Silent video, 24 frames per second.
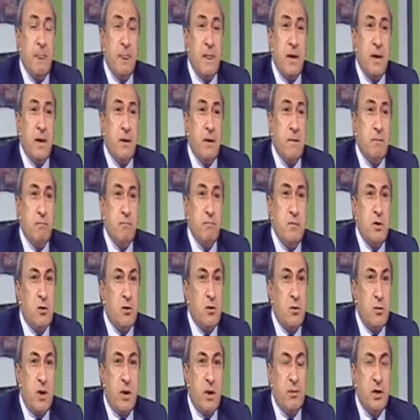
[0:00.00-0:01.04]

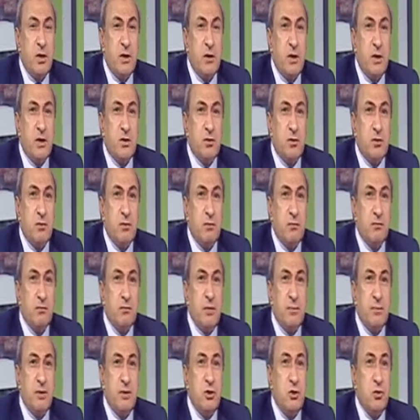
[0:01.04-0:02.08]
his own
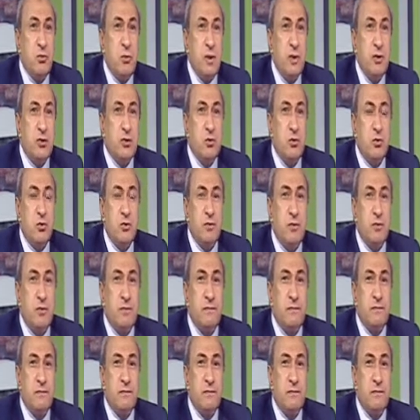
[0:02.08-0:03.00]
perpetual sort of